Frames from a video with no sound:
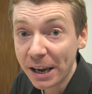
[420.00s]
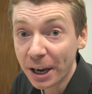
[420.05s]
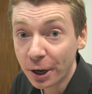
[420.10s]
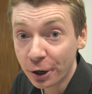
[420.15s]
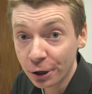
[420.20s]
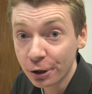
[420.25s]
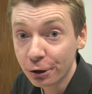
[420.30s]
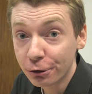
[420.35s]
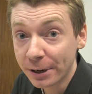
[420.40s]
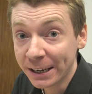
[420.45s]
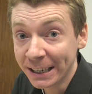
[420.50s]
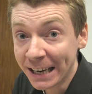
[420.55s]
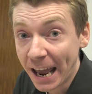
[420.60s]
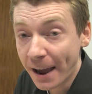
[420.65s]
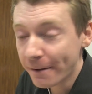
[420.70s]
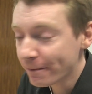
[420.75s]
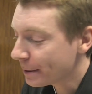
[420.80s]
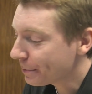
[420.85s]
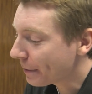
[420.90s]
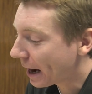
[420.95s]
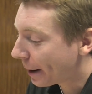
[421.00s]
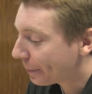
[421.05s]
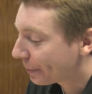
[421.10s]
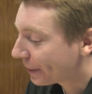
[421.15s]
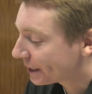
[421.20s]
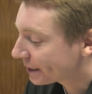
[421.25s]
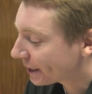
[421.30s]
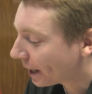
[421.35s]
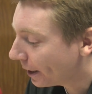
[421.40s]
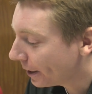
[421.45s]
to be a country in every map
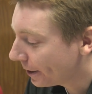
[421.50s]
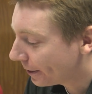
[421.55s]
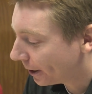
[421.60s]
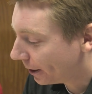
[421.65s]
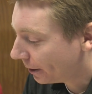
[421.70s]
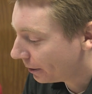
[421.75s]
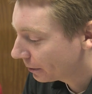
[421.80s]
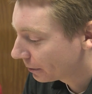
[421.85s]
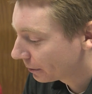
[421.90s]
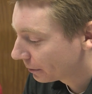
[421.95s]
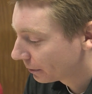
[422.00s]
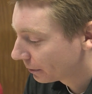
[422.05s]
that's either